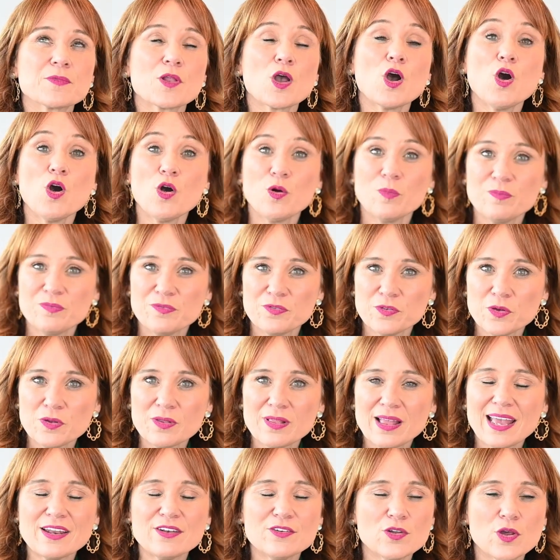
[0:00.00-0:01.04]

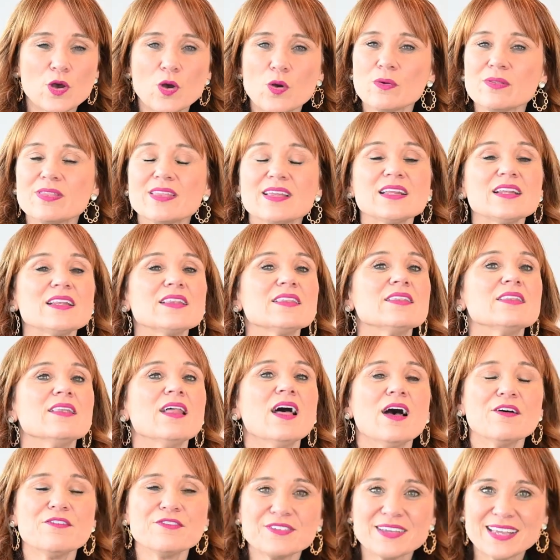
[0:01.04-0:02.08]
hopeful and know that
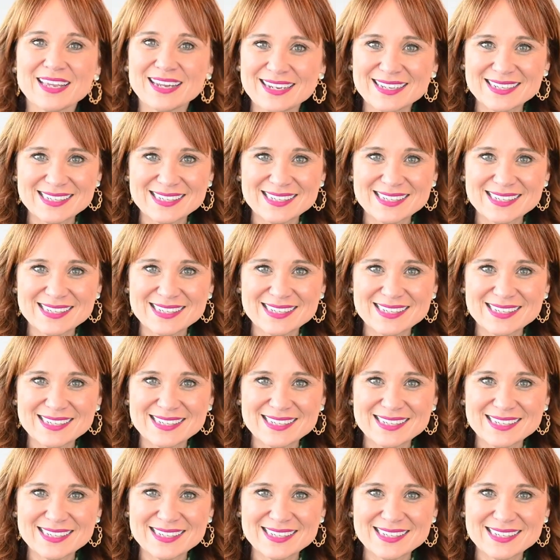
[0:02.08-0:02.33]
love can